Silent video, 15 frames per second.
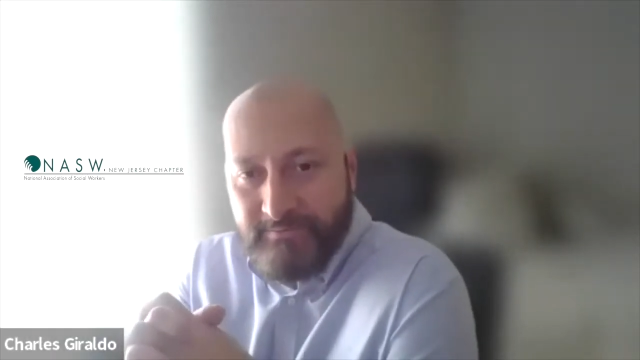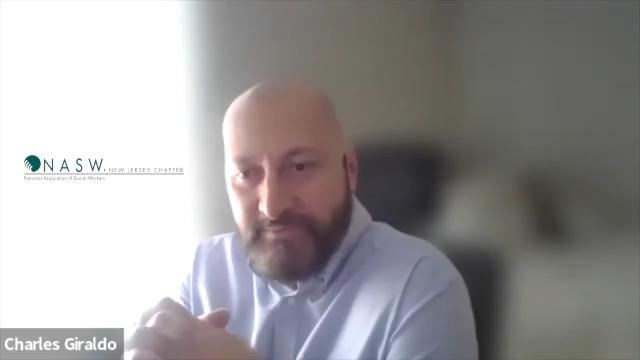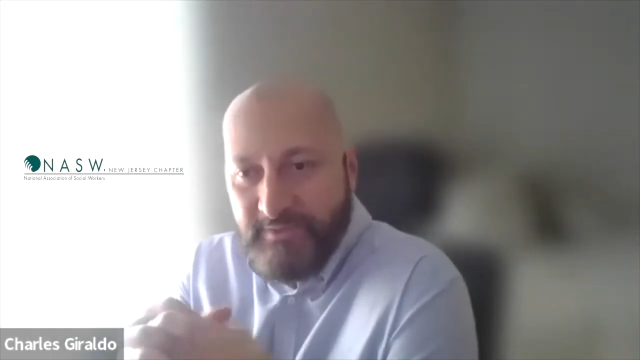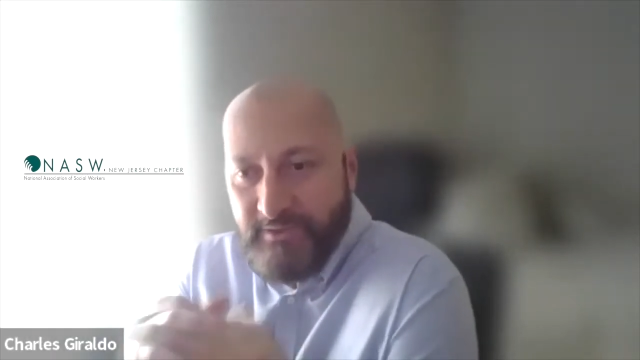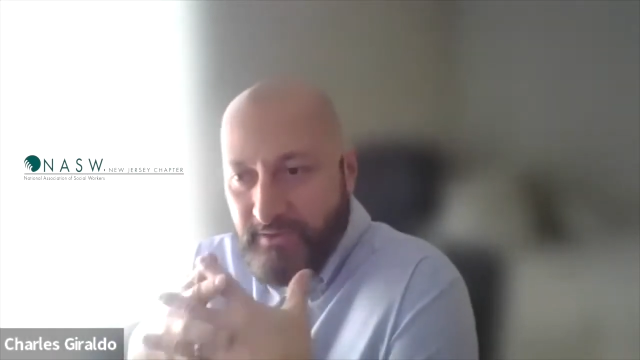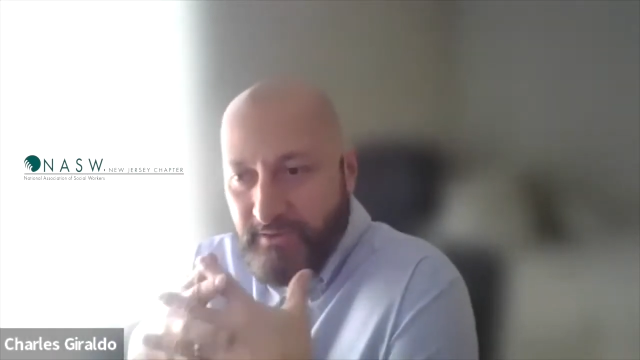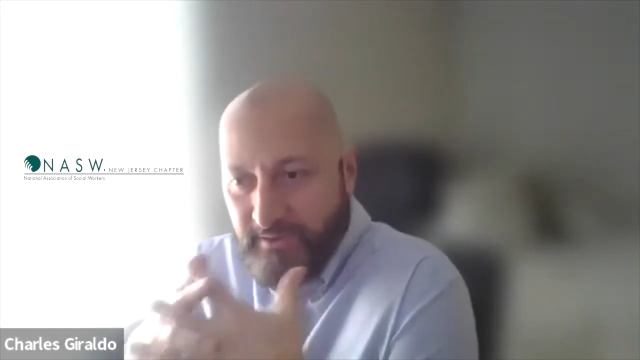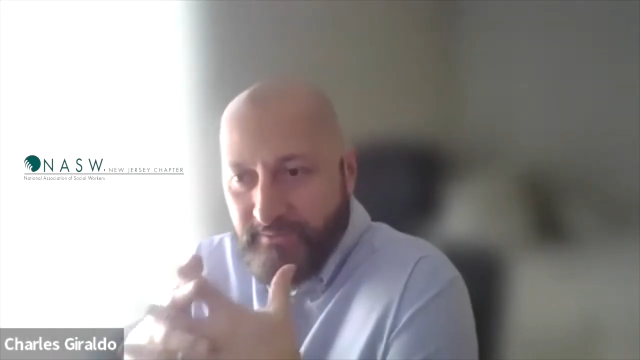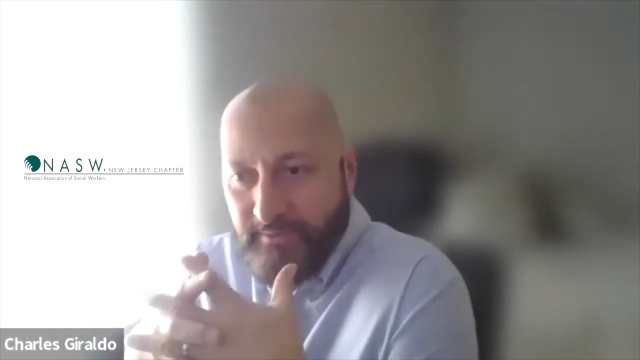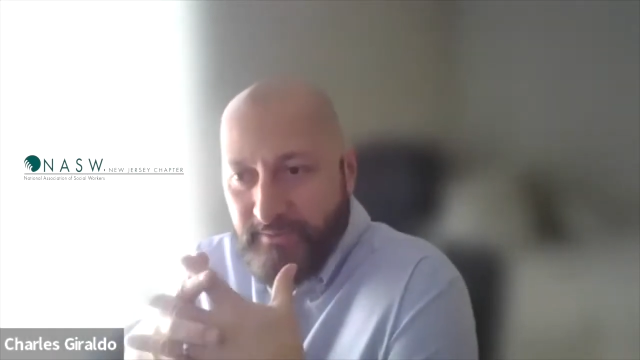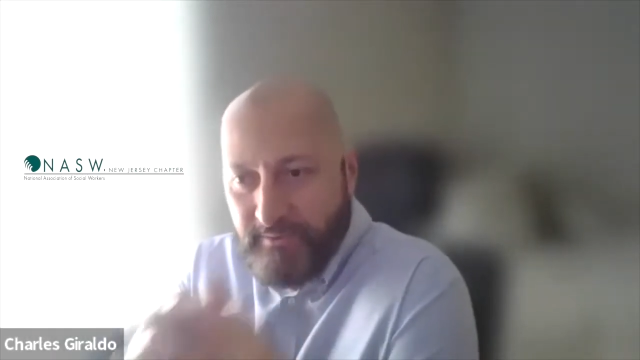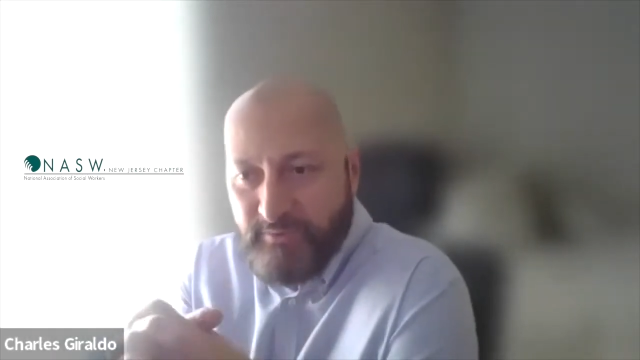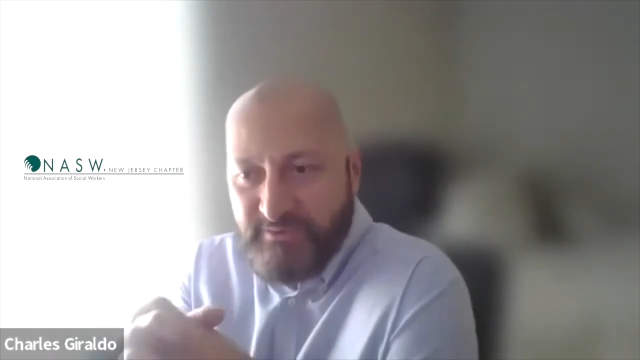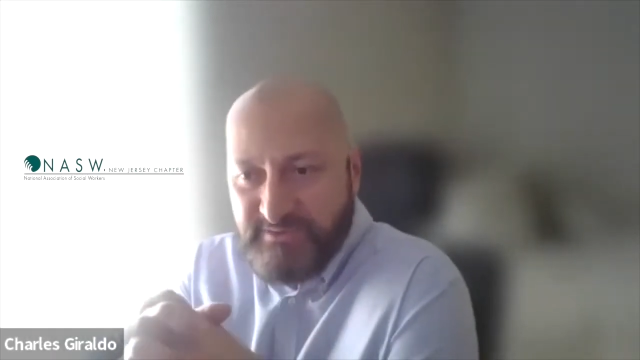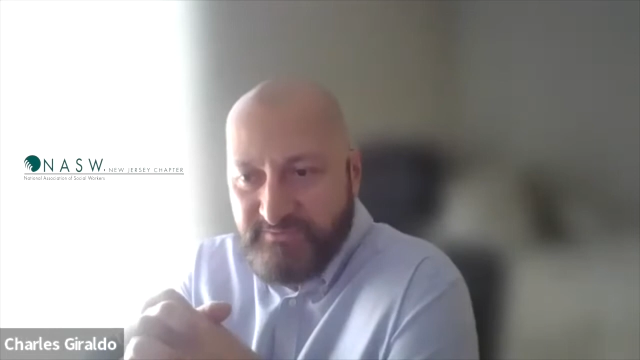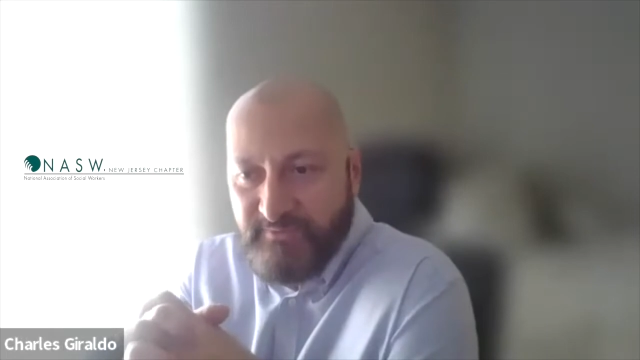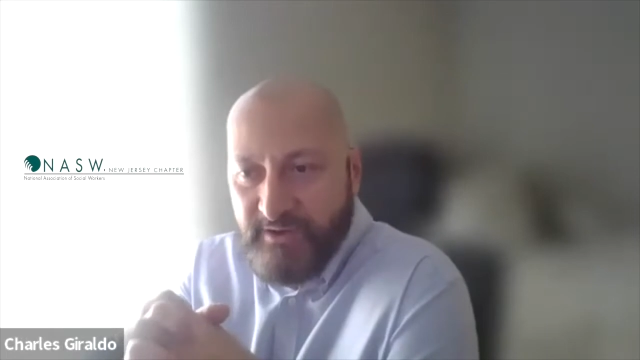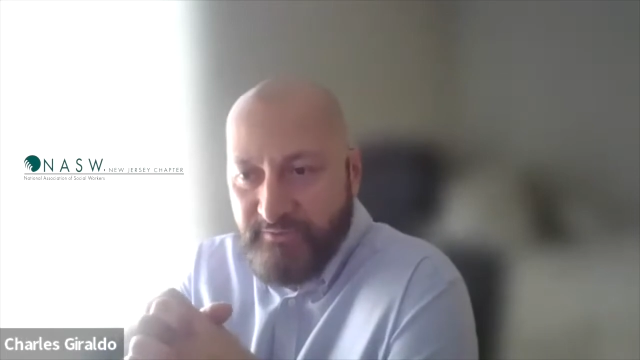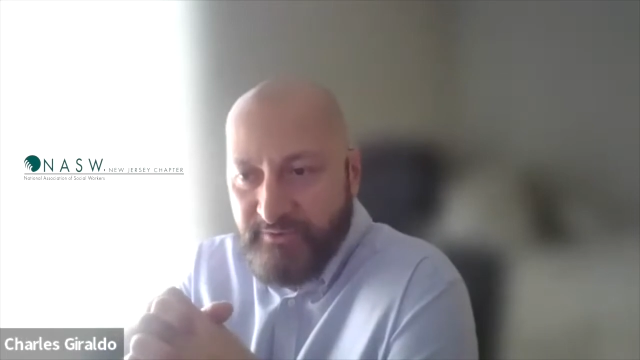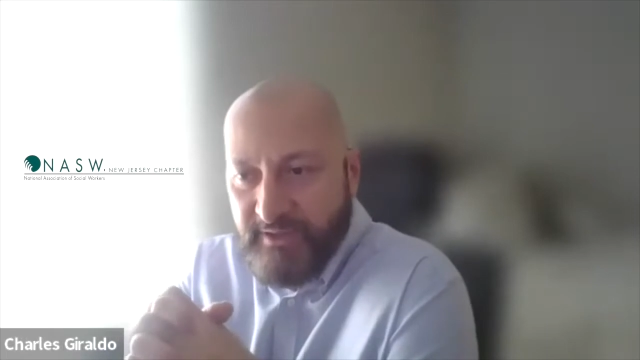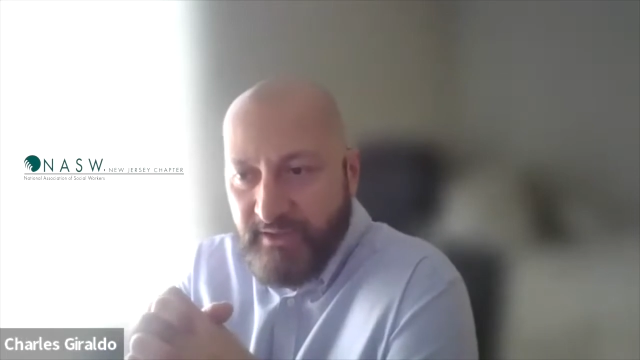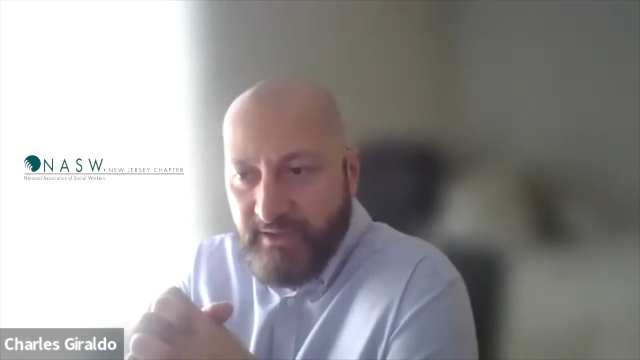it was
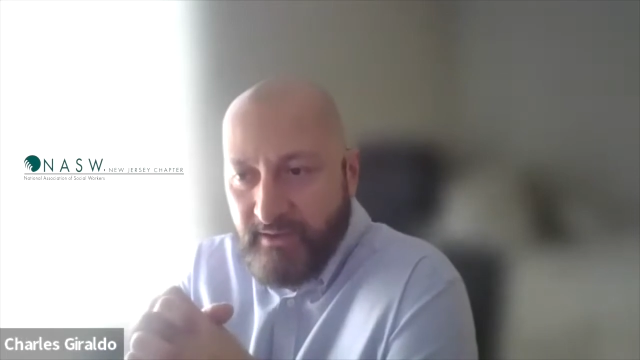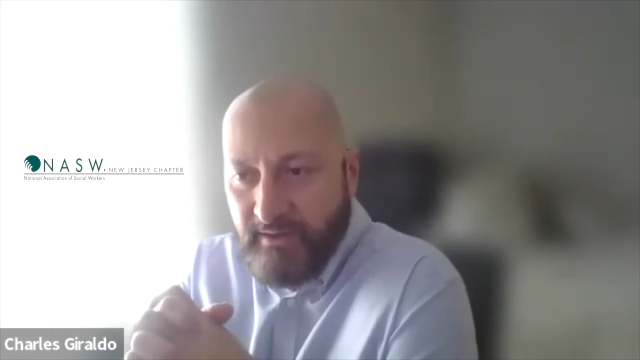very